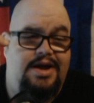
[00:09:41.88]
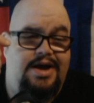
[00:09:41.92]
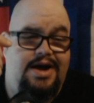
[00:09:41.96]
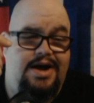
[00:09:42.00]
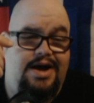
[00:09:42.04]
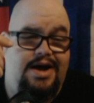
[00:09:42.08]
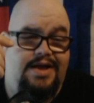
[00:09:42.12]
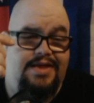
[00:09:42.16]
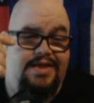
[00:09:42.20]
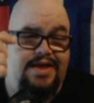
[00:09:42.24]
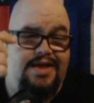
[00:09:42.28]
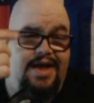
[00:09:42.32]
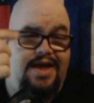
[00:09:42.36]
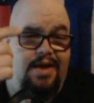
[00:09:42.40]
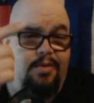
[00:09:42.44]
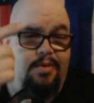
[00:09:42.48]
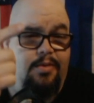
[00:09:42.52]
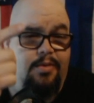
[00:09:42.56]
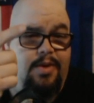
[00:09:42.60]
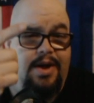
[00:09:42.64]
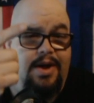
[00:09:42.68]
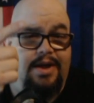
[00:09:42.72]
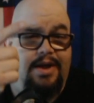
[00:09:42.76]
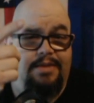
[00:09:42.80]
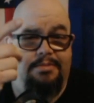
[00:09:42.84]
They got
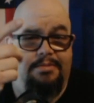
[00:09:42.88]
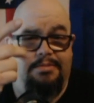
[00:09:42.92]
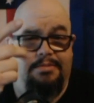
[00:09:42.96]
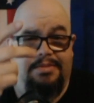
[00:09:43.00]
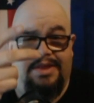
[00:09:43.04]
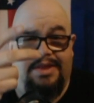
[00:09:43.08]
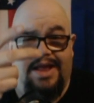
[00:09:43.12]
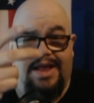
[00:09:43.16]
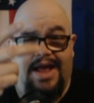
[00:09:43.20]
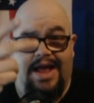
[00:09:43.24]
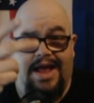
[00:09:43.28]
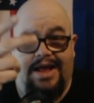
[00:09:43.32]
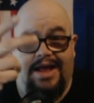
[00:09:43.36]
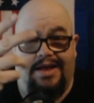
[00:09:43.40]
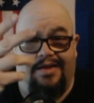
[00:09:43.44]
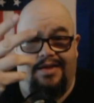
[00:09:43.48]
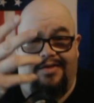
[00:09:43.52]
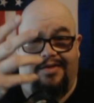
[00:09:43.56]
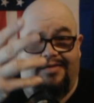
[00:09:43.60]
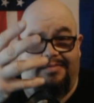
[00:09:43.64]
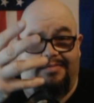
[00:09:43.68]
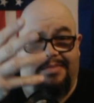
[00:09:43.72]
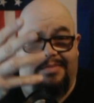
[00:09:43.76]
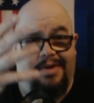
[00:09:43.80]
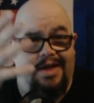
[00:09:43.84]
white, black,
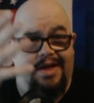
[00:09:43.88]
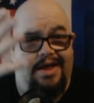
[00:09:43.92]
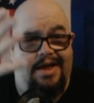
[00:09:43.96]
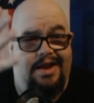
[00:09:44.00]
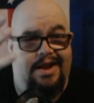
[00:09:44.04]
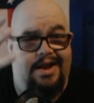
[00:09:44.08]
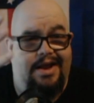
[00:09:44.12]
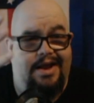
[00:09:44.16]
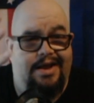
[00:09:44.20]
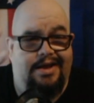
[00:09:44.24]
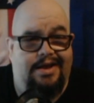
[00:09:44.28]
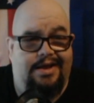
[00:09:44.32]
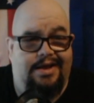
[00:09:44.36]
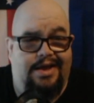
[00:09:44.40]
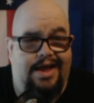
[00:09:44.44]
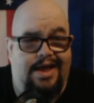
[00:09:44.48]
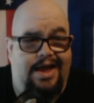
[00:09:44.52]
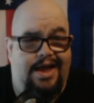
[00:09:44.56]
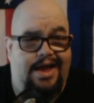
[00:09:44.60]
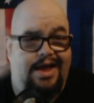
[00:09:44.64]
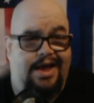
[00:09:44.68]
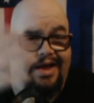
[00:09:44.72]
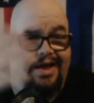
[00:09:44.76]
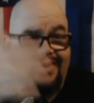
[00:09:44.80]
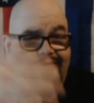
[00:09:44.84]
Hispanic,
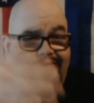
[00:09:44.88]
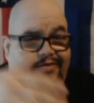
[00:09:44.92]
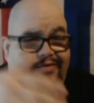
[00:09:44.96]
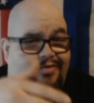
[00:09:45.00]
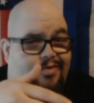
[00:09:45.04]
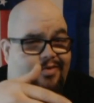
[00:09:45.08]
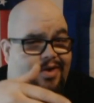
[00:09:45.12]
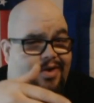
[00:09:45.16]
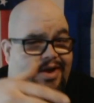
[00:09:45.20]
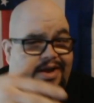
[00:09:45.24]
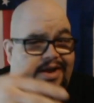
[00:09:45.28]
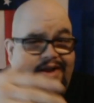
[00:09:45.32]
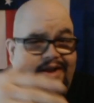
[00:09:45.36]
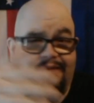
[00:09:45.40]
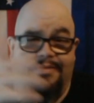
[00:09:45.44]
gay, straight.